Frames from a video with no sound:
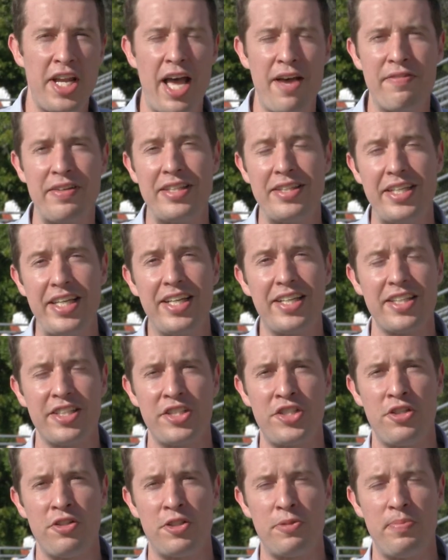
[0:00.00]
having legal
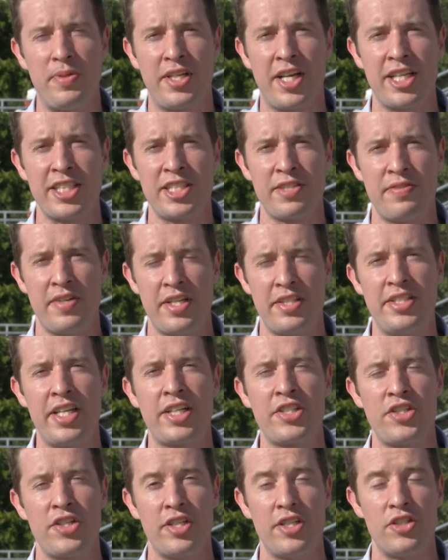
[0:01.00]
issues because of an
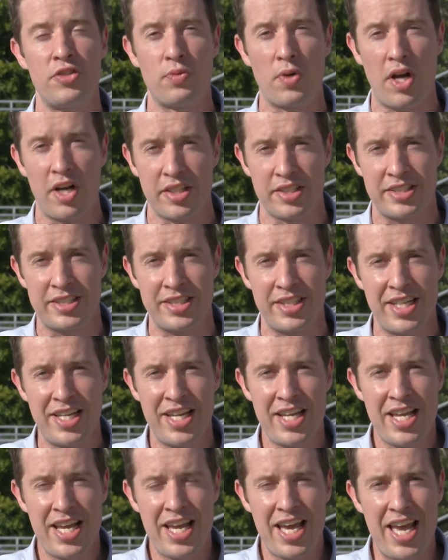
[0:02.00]
addiction to drugs.
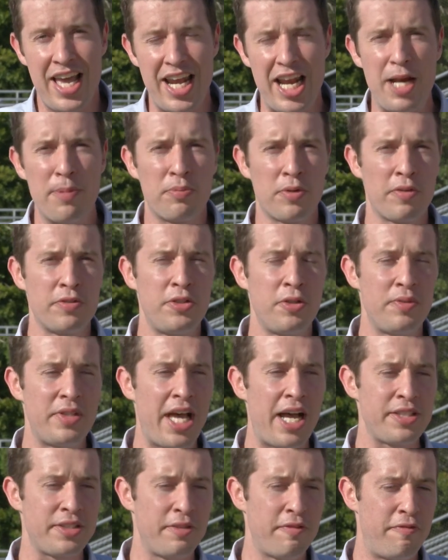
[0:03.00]
In April of
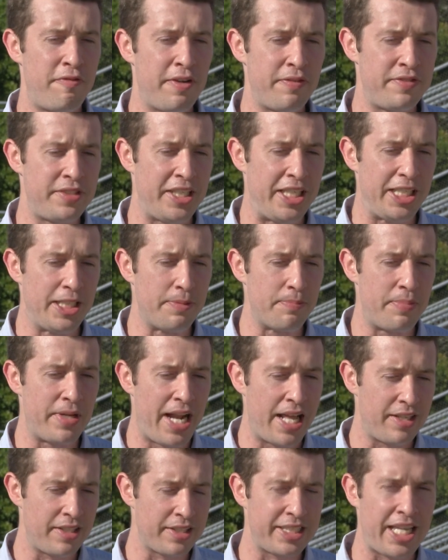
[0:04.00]
2015,
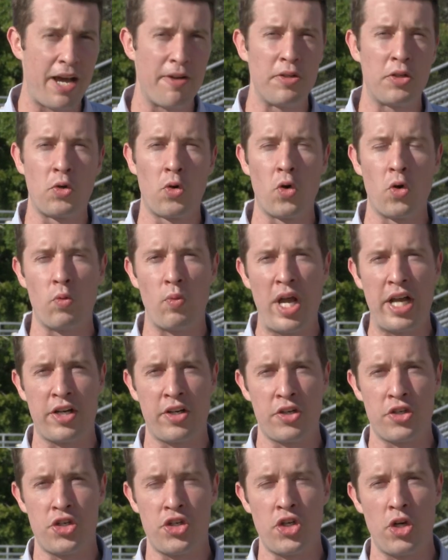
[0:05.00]
Pinellas County court
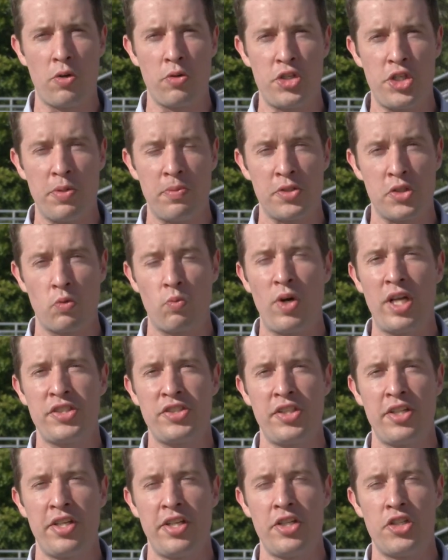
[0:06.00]
records show she was
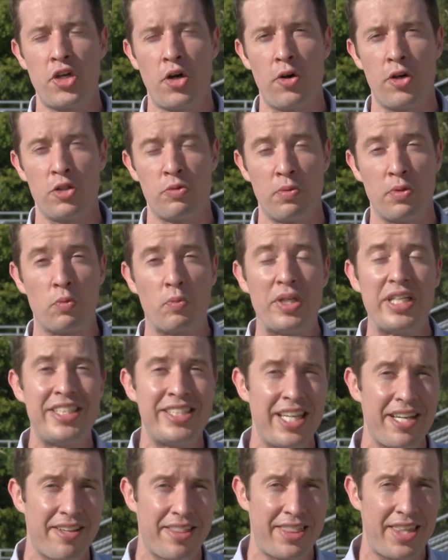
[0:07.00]
arrested and charged with
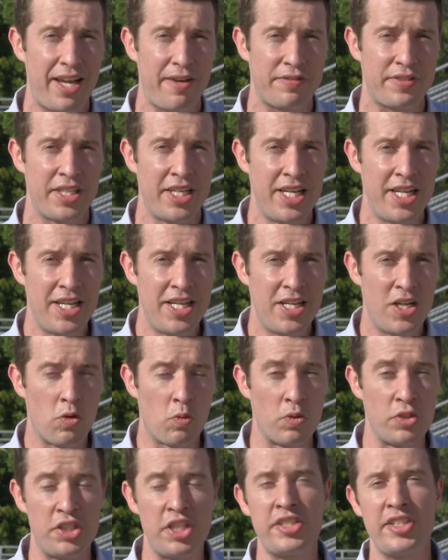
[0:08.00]
retail theft,
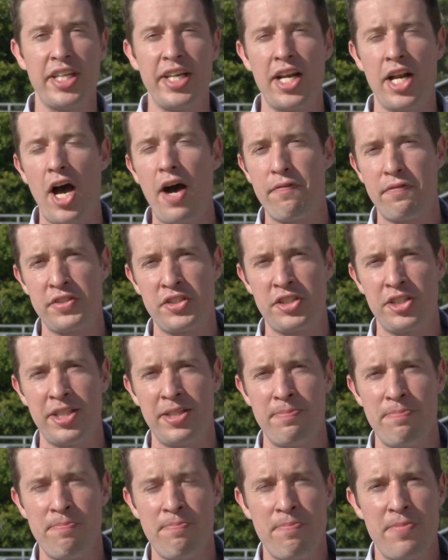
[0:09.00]
resisting an
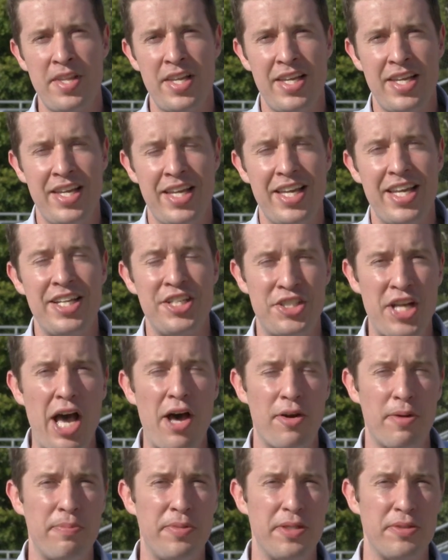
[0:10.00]
officer, and
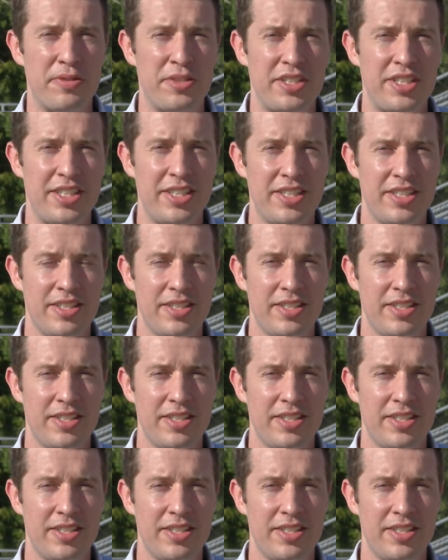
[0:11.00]
child abuse.